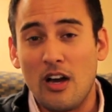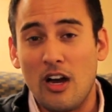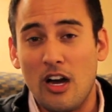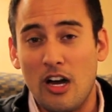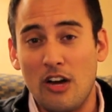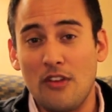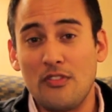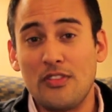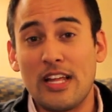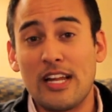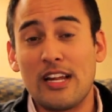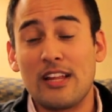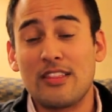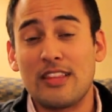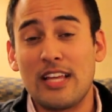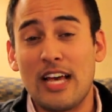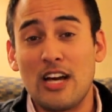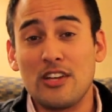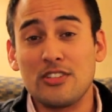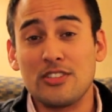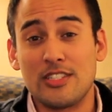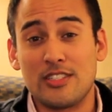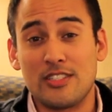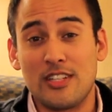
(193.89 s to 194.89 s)
Of that one
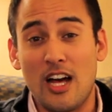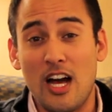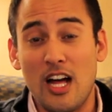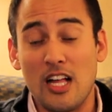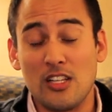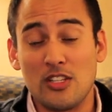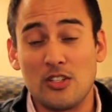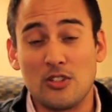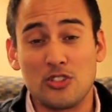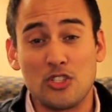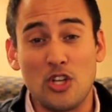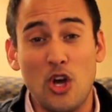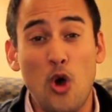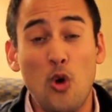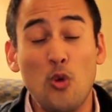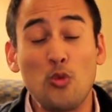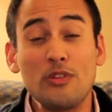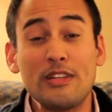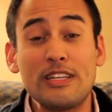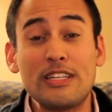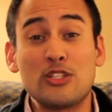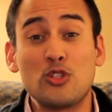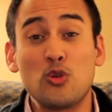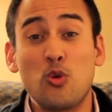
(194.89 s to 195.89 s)
thousand dollars,
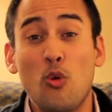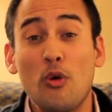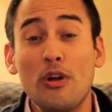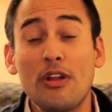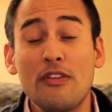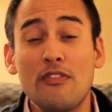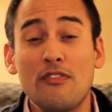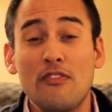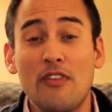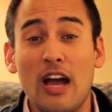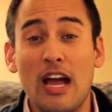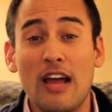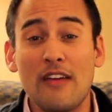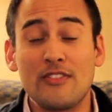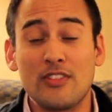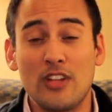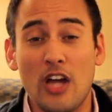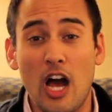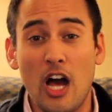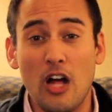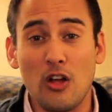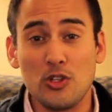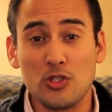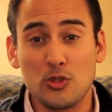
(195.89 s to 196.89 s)
only twenty-five
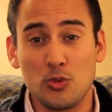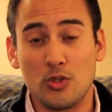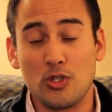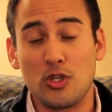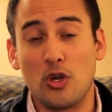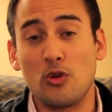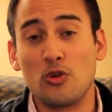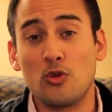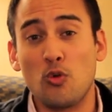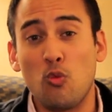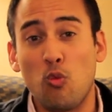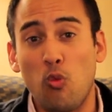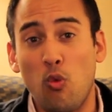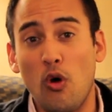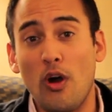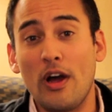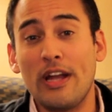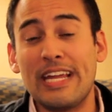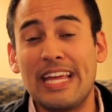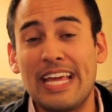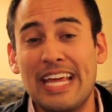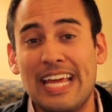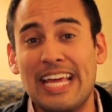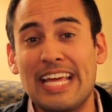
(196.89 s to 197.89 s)
dollars would go to
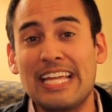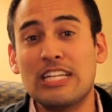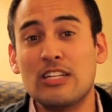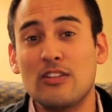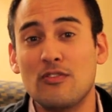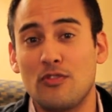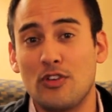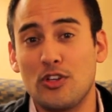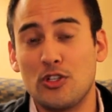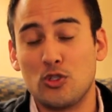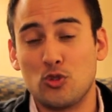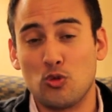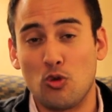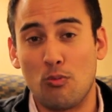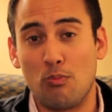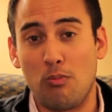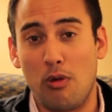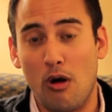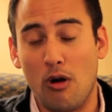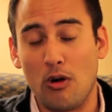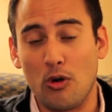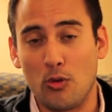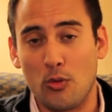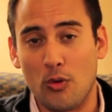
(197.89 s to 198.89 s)
one individual
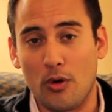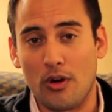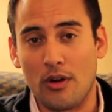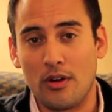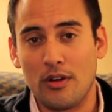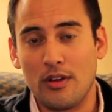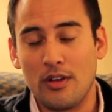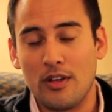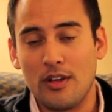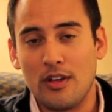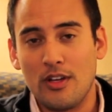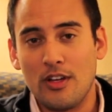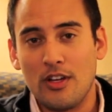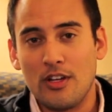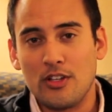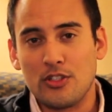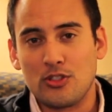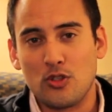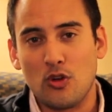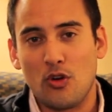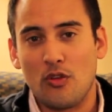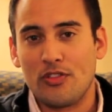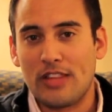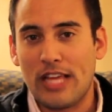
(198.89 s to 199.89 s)
borrower.
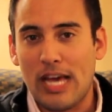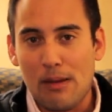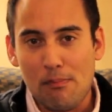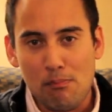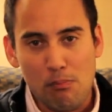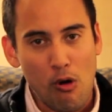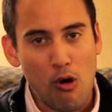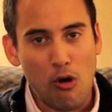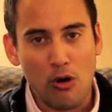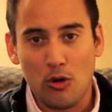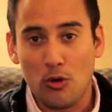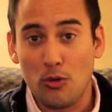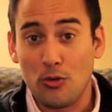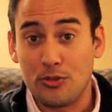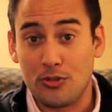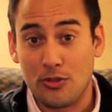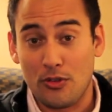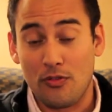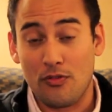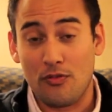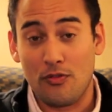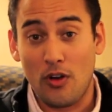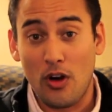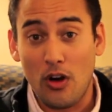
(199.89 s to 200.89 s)
So if that borrower
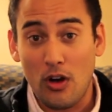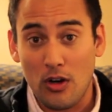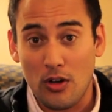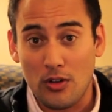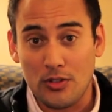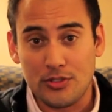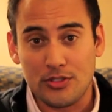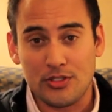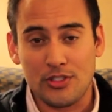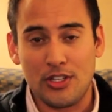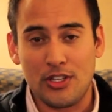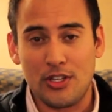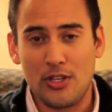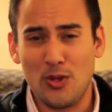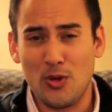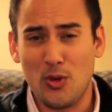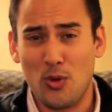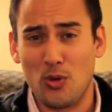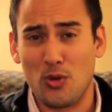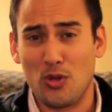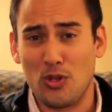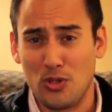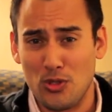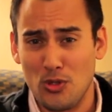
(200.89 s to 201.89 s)
defaults, you
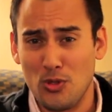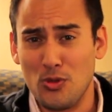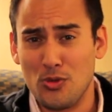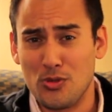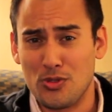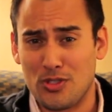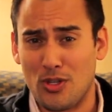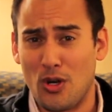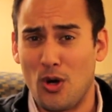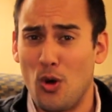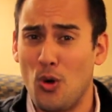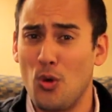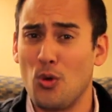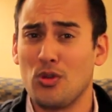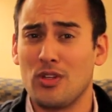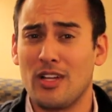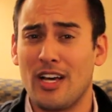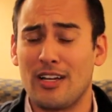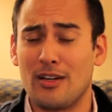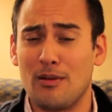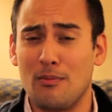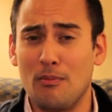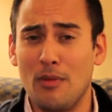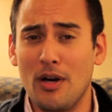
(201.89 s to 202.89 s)
don't lose a whole
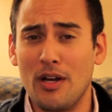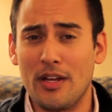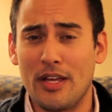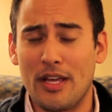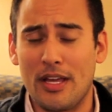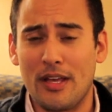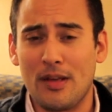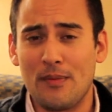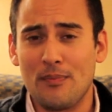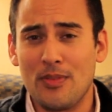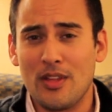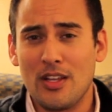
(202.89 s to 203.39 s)
lot of money.